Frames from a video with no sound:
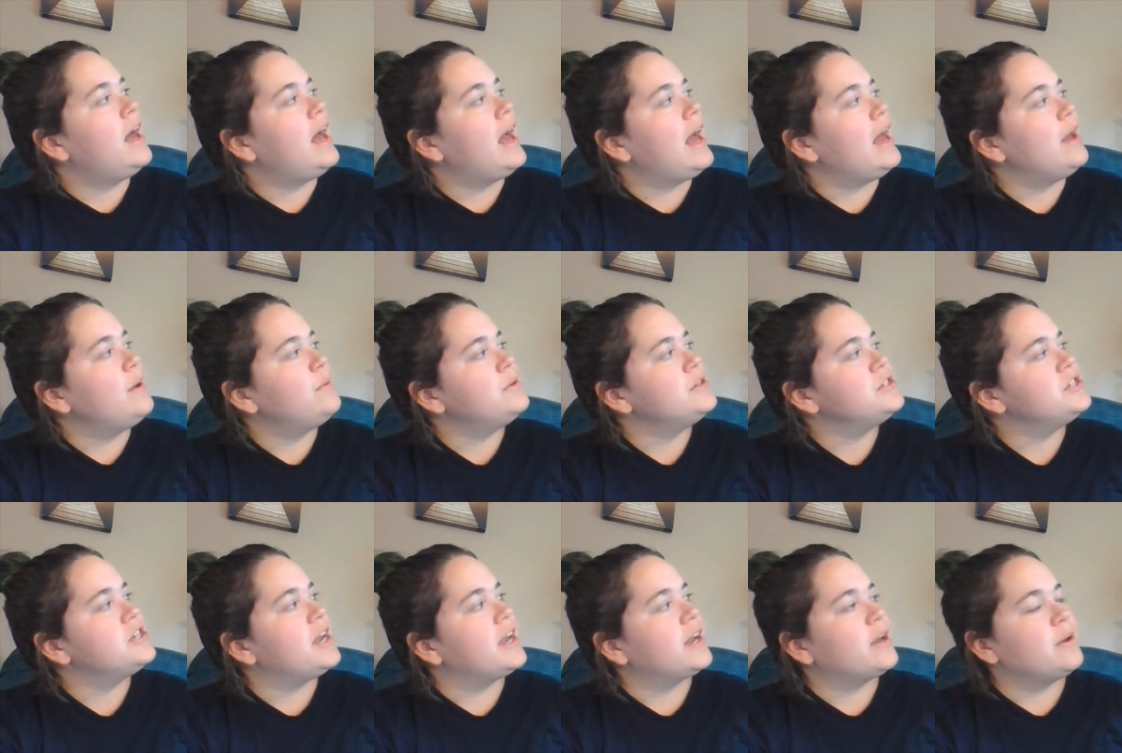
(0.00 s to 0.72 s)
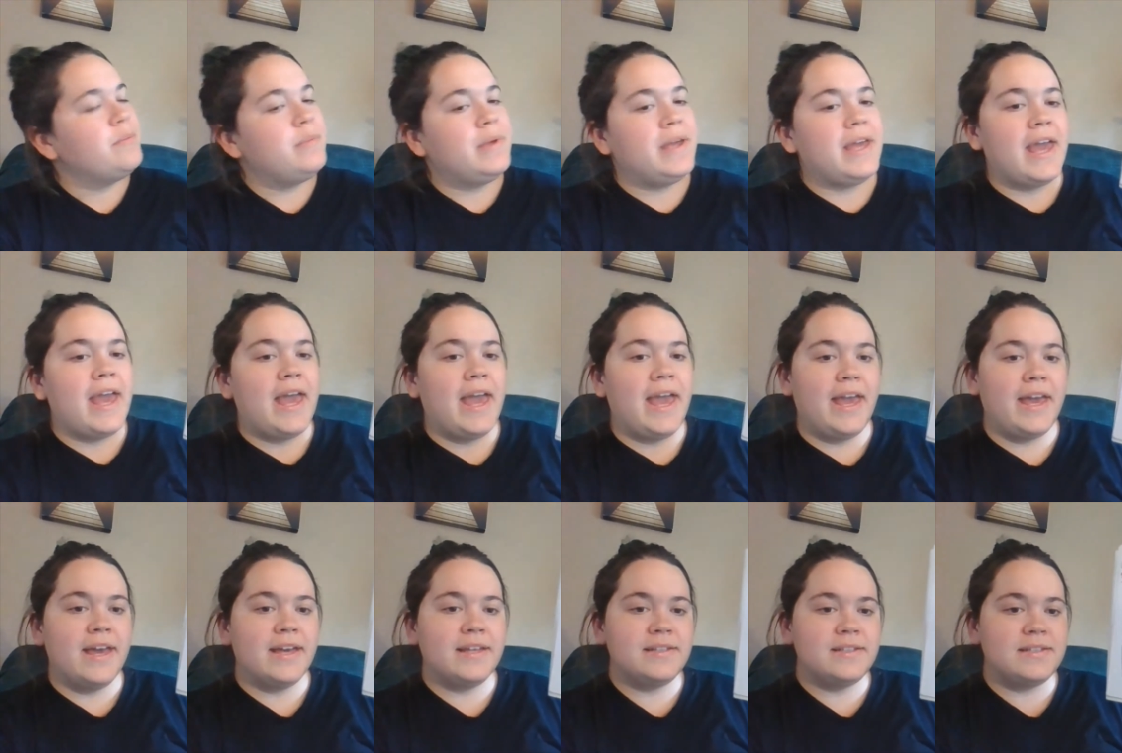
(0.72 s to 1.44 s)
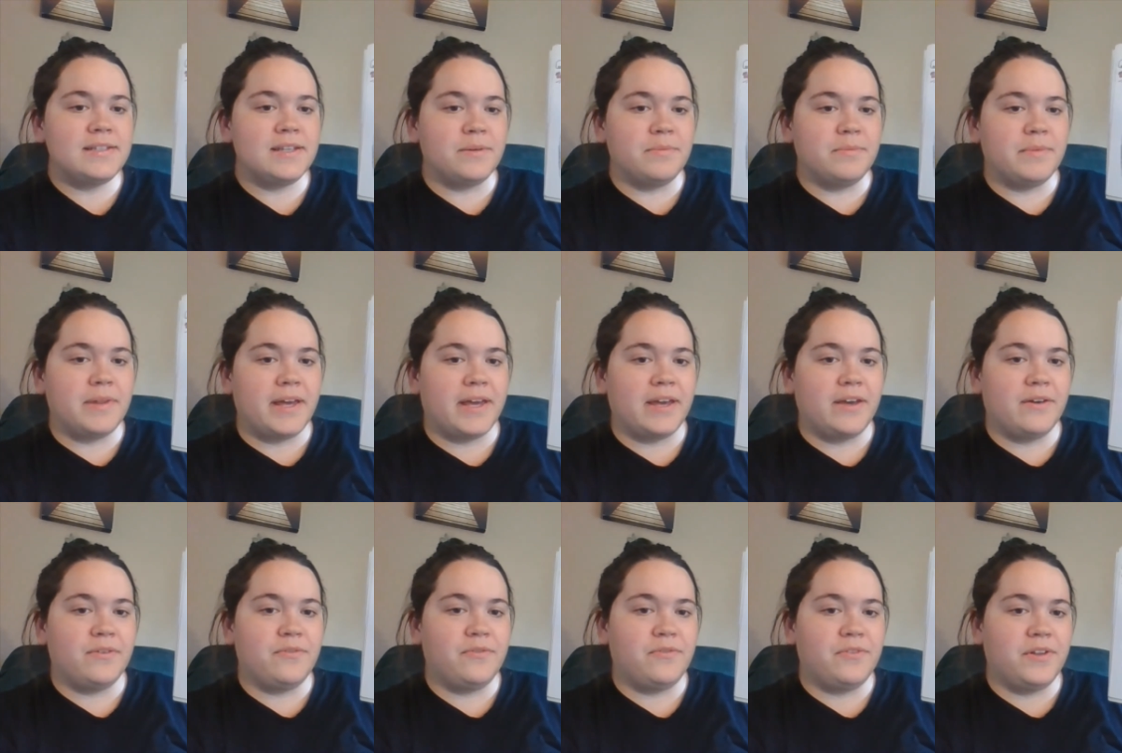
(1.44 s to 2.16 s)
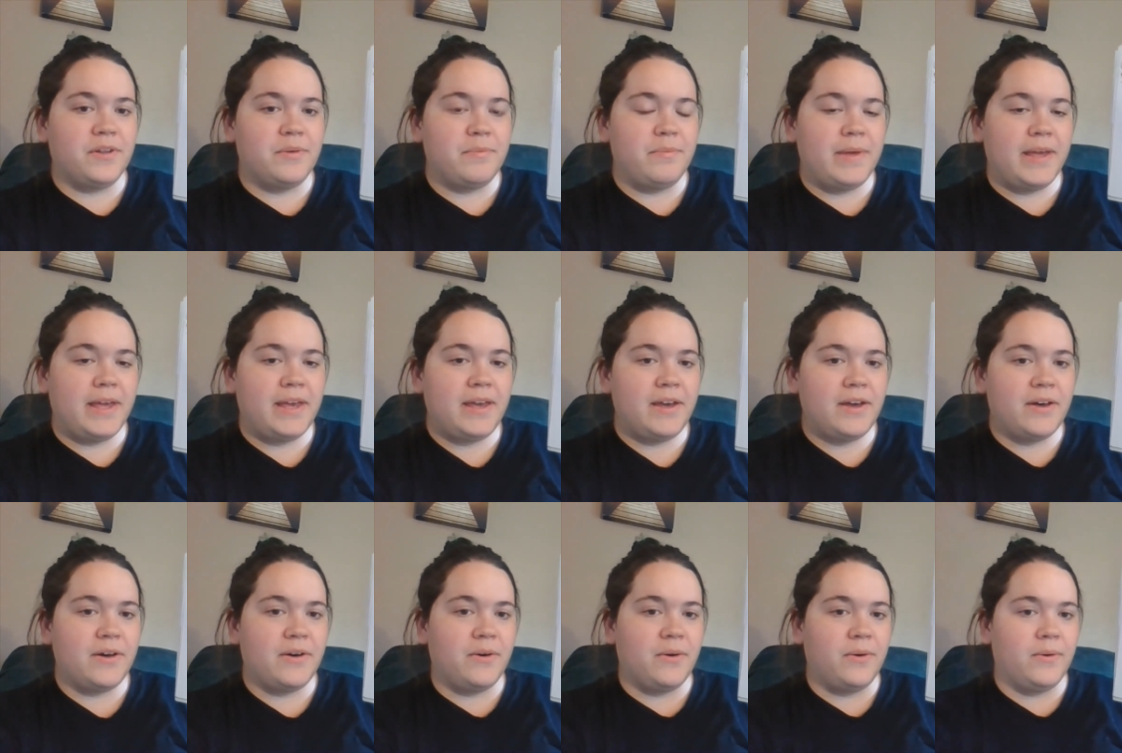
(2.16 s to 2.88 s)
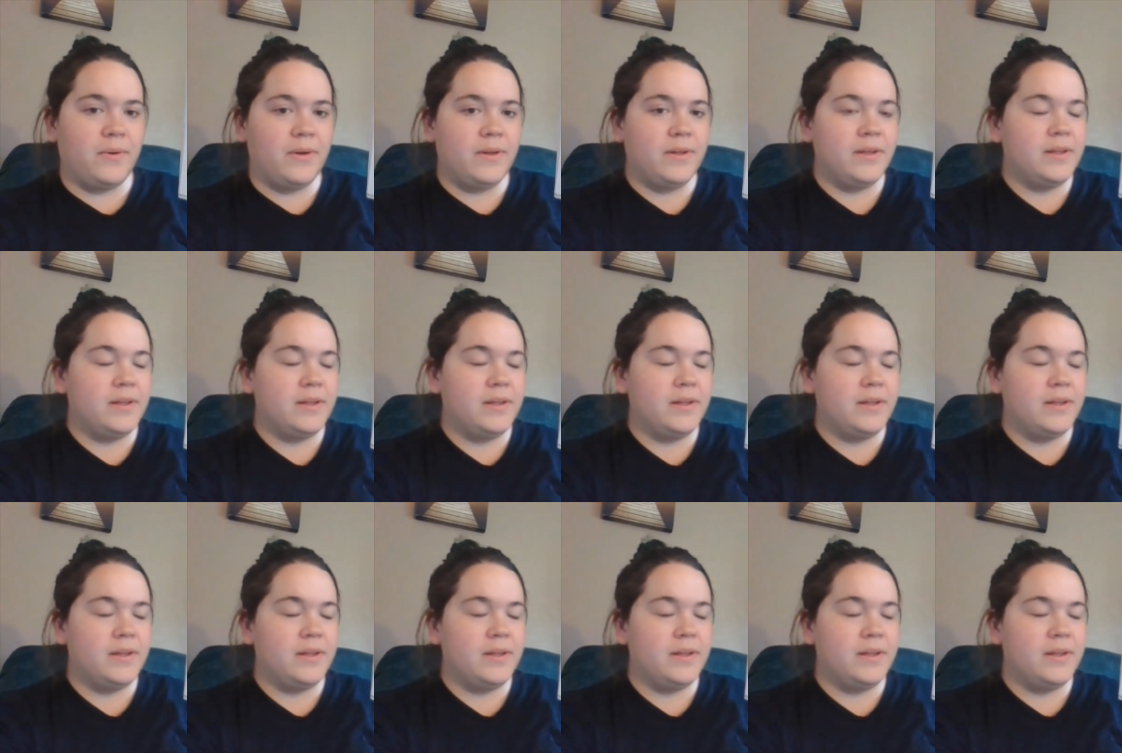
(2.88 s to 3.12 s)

I wish I could be handsome like a flamingo.